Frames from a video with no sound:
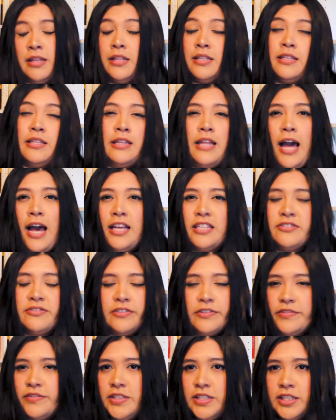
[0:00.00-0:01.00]
like the last
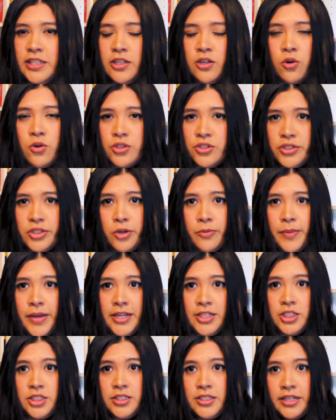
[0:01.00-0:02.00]
50 or so
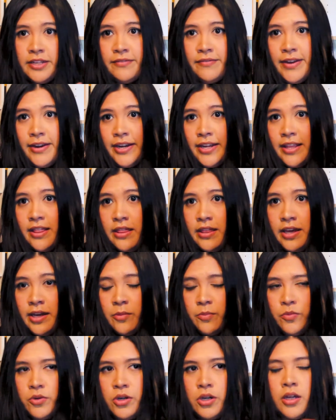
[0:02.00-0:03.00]
pages in a very
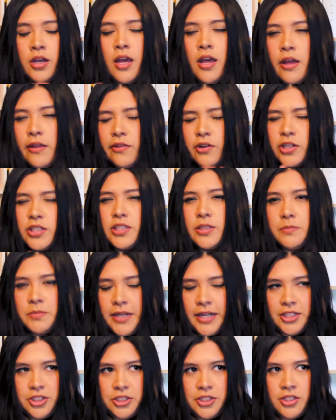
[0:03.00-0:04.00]
thick book there is some
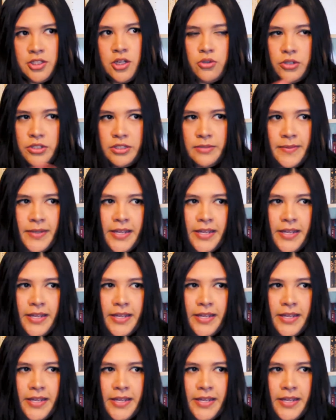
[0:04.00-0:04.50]
tension towards the